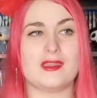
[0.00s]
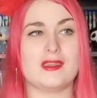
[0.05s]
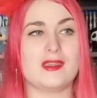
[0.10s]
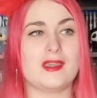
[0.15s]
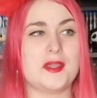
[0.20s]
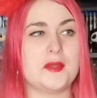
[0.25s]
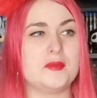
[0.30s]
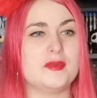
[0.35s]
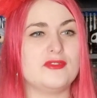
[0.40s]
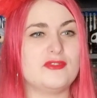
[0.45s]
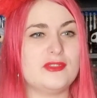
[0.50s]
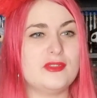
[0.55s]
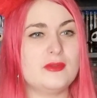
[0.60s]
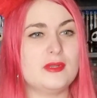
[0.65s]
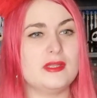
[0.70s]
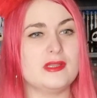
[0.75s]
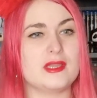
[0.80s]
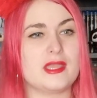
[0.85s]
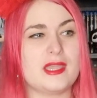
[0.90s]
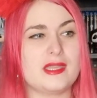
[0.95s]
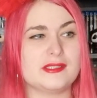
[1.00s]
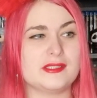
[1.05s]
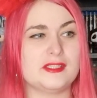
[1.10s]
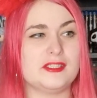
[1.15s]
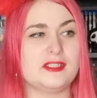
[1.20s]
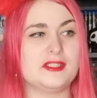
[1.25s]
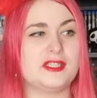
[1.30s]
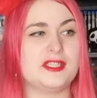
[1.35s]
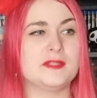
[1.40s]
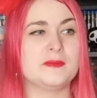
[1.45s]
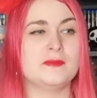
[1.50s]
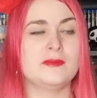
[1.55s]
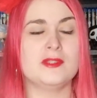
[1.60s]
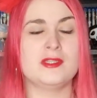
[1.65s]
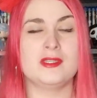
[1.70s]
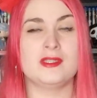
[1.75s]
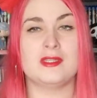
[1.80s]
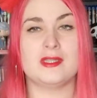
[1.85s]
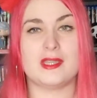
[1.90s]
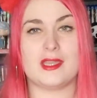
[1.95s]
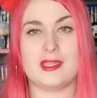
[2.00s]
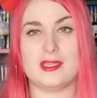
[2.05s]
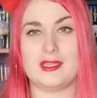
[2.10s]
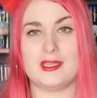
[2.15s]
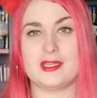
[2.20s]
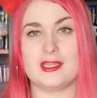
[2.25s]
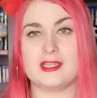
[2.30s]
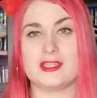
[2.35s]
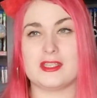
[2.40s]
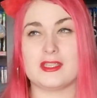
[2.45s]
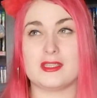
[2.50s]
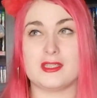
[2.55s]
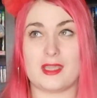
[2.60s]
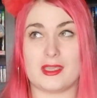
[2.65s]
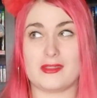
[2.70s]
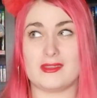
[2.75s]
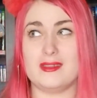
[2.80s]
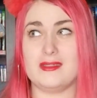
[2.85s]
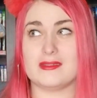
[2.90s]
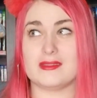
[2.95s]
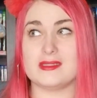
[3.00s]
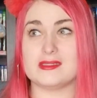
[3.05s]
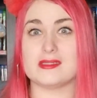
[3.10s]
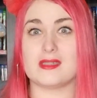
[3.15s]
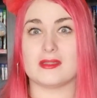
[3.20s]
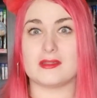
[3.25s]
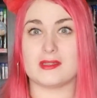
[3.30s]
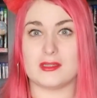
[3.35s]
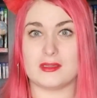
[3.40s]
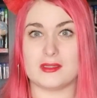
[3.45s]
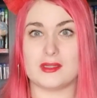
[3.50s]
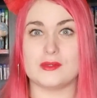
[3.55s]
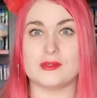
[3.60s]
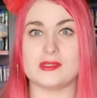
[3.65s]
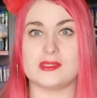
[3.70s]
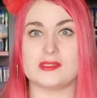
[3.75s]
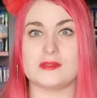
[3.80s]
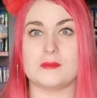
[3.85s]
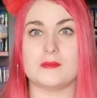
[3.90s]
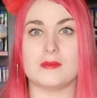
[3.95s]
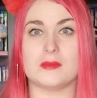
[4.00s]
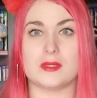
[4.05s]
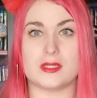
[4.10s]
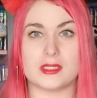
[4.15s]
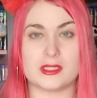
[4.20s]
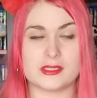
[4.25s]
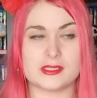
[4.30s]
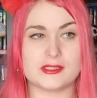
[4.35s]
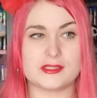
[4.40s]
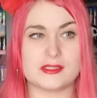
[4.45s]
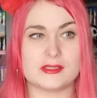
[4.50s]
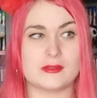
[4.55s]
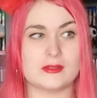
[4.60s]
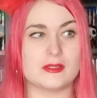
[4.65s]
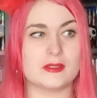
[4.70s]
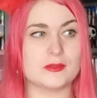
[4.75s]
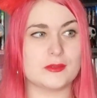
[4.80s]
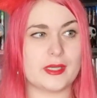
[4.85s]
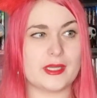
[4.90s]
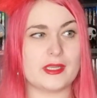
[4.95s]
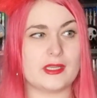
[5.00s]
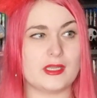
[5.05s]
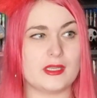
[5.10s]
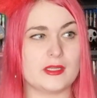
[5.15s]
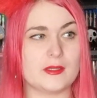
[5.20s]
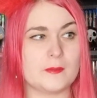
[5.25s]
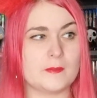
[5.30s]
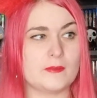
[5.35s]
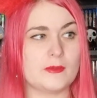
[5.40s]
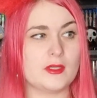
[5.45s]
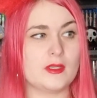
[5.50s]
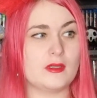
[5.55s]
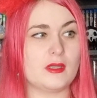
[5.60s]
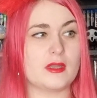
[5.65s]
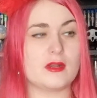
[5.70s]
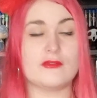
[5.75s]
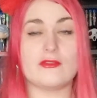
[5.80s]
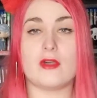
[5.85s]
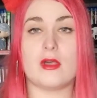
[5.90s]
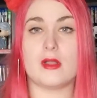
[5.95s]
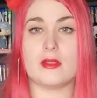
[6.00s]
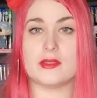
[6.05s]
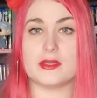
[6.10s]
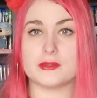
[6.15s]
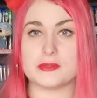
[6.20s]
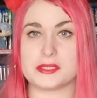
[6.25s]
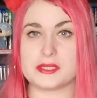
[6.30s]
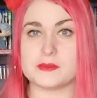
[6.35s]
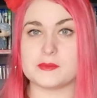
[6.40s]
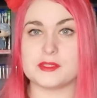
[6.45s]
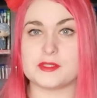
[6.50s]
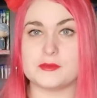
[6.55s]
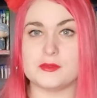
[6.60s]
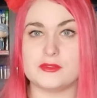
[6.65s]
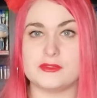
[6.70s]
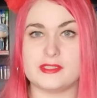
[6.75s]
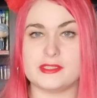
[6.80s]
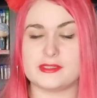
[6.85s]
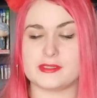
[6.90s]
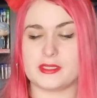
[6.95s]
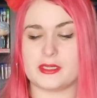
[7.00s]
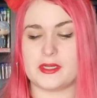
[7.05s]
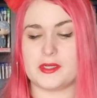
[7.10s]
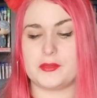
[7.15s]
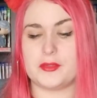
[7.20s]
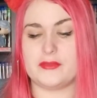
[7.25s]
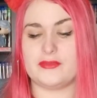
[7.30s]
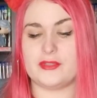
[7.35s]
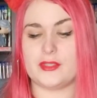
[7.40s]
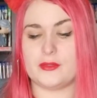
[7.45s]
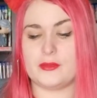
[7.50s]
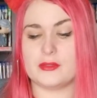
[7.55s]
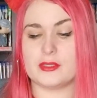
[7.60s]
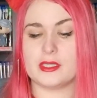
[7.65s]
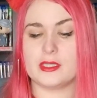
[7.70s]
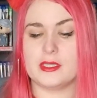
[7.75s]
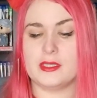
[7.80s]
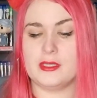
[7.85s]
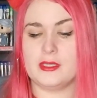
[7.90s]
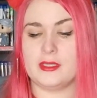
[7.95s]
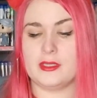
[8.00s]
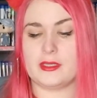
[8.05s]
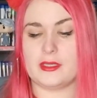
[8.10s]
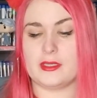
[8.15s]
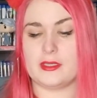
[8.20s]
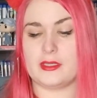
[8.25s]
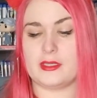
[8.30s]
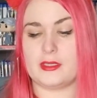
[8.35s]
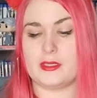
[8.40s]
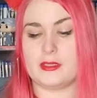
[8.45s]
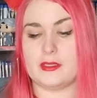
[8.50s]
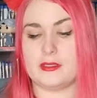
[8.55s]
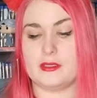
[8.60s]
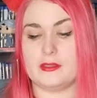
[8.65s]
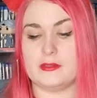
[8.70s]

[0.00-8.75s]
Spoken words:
I reviewed it last year, and I think this got the lowest marks or grading out of all the Christmas movies that I reviewed, and